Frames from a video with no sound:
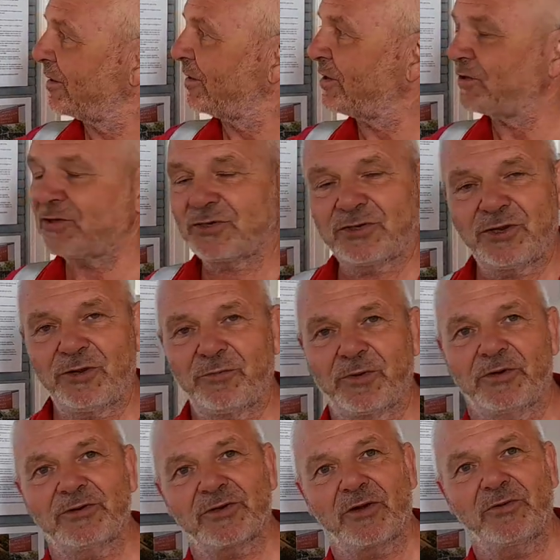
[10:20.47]
This is
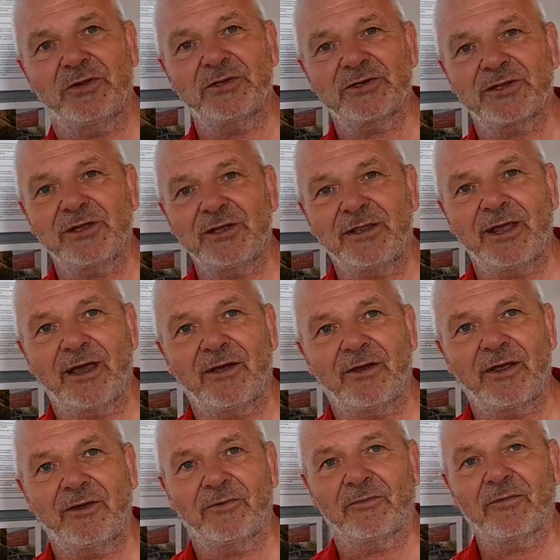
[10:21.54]
Newbridge Road. It slid
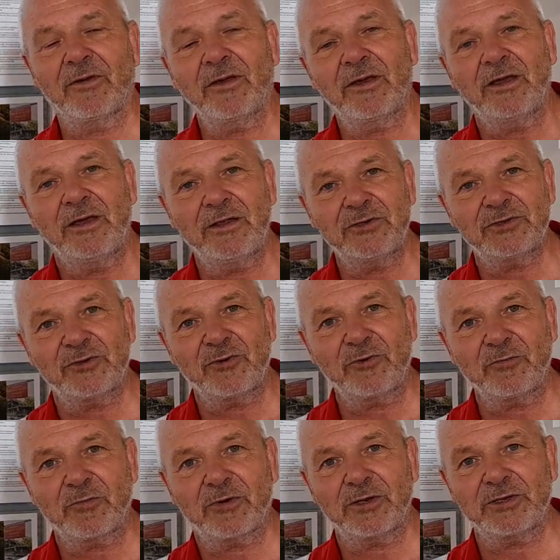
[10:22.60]
downhill. In
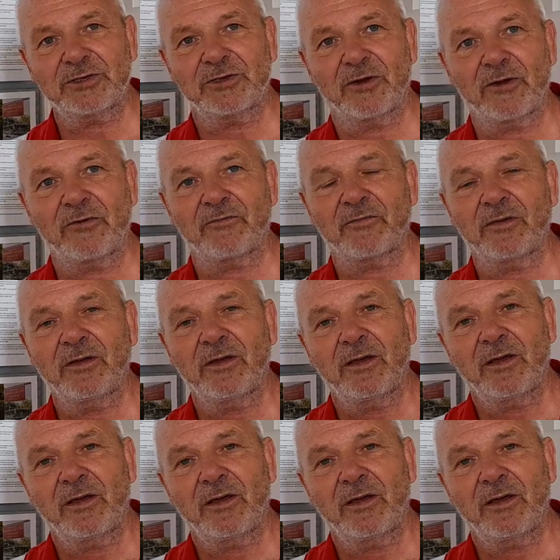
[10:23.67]
Storm Christoph,